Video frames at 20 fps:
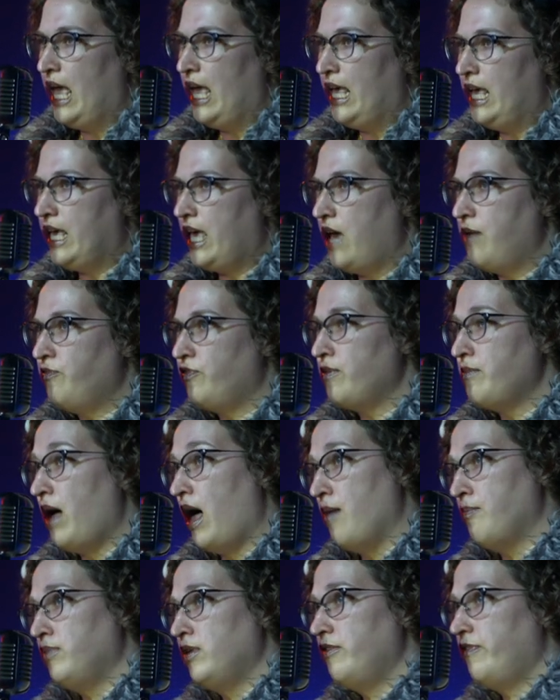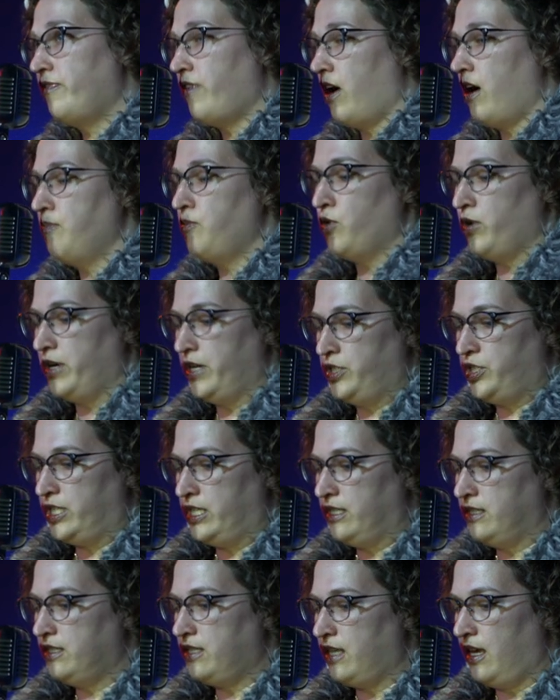He came from humble farm
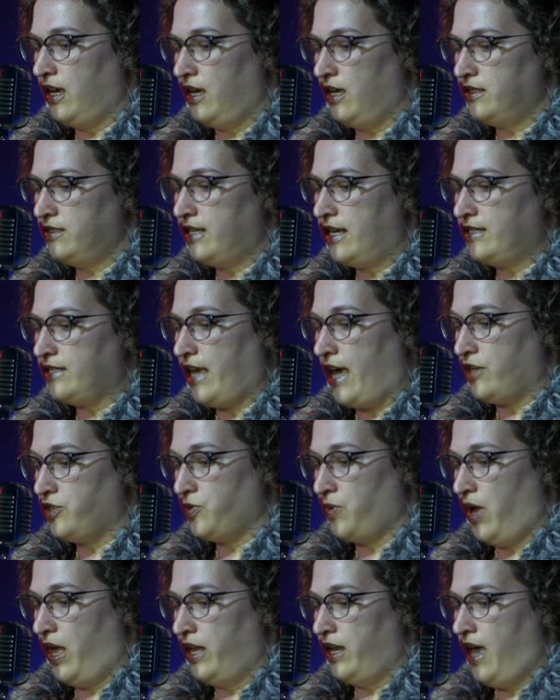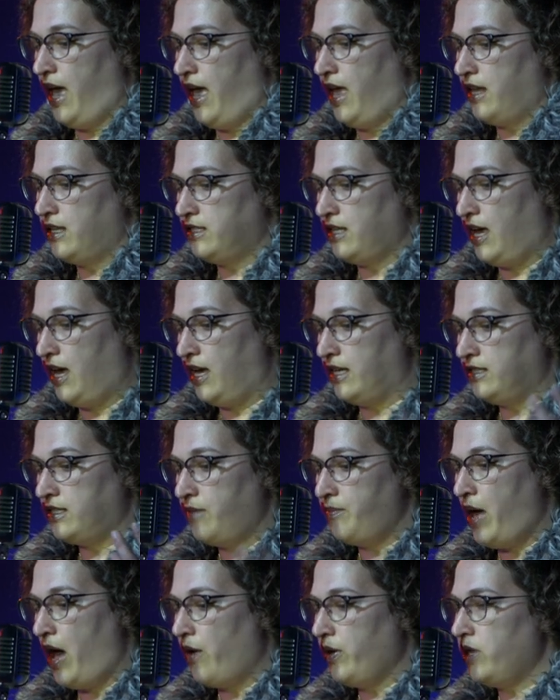origins in Saskatchewan, and uh,
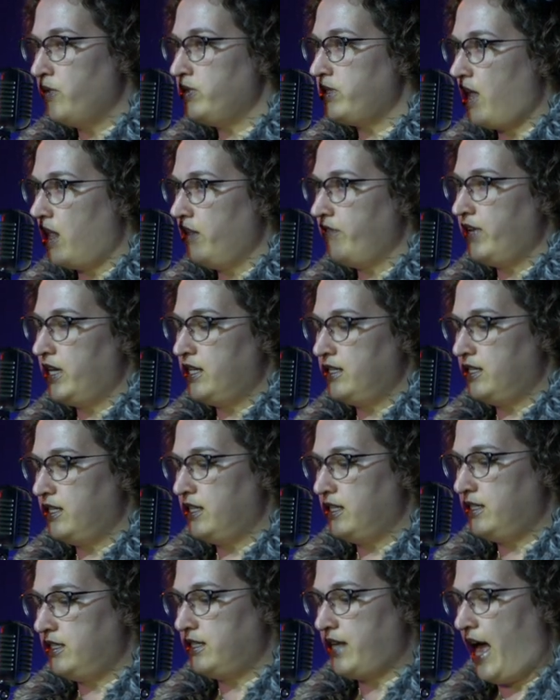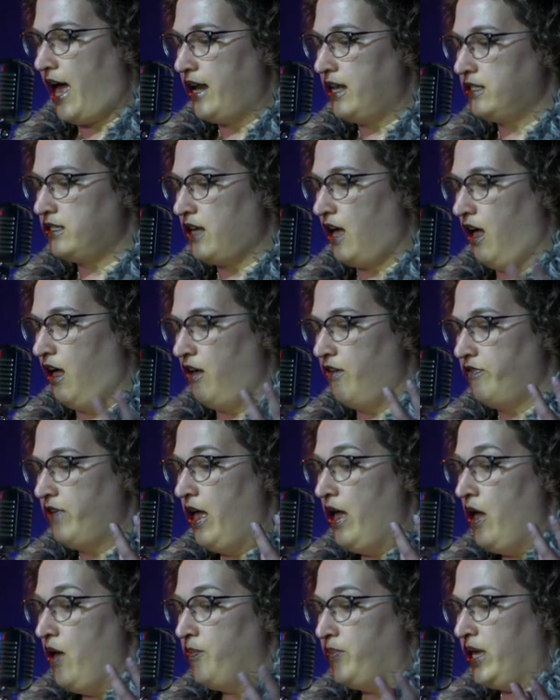somehow he was elevated to the status of
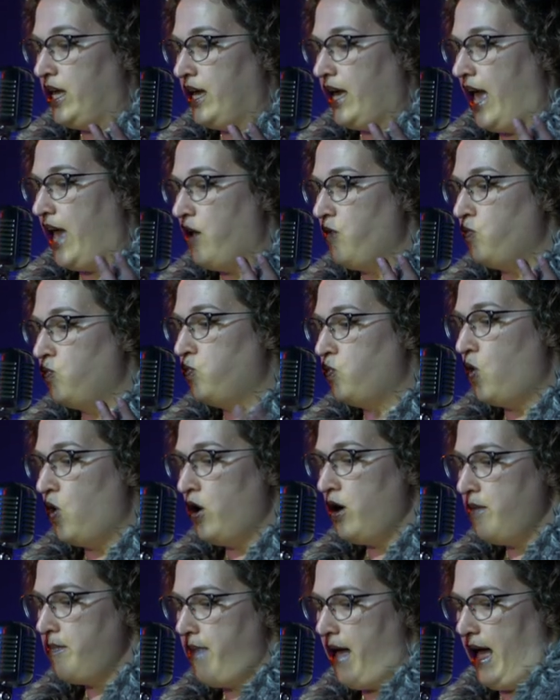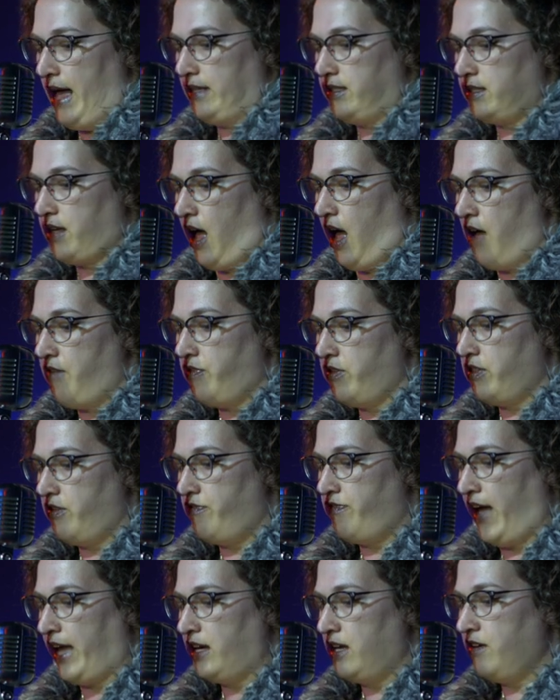being a war mascot for the
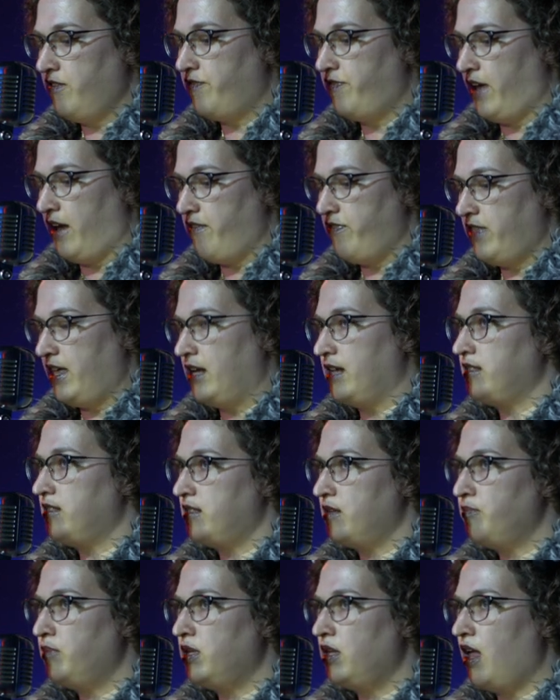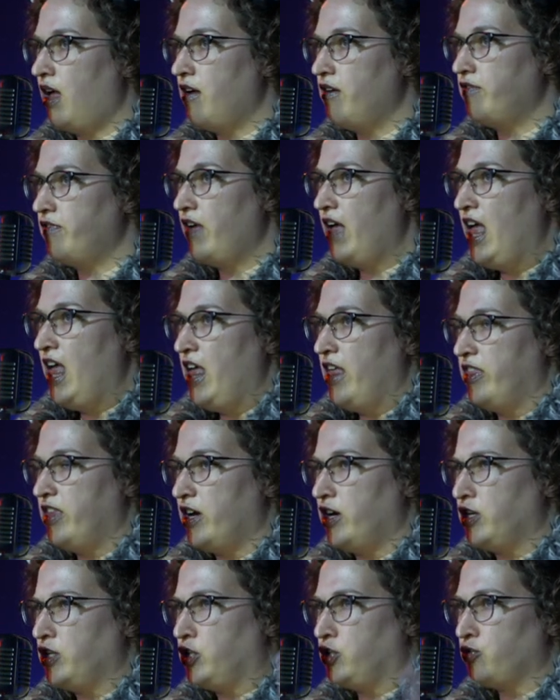Fighting Fifth and a symbol of
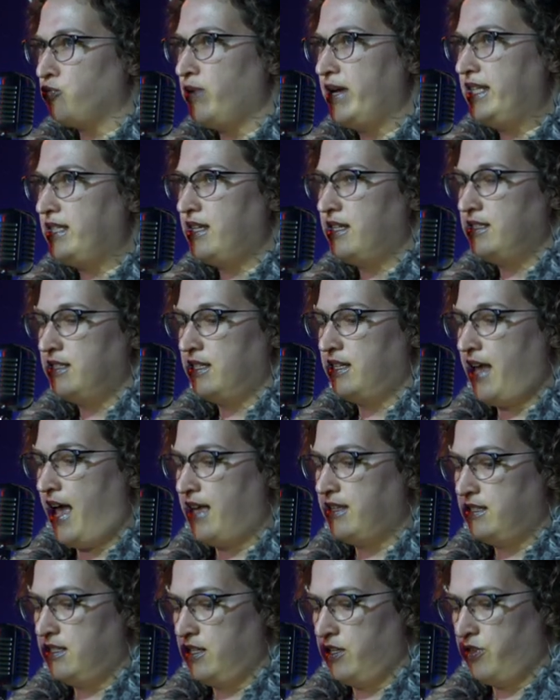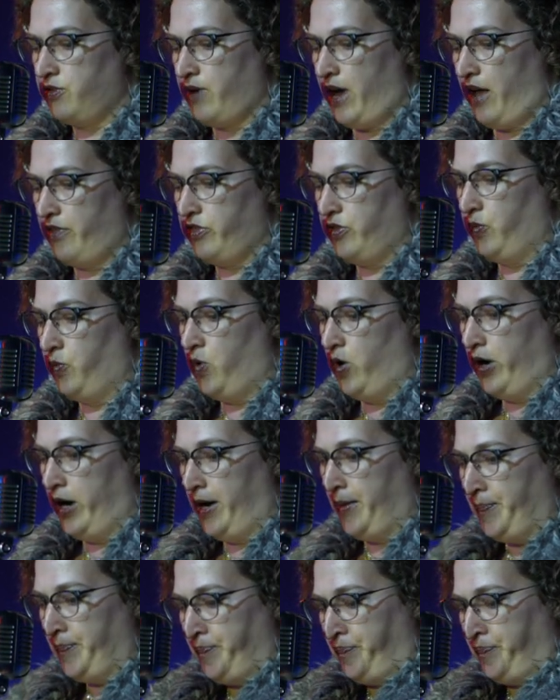their grit and tenacity throughout the war.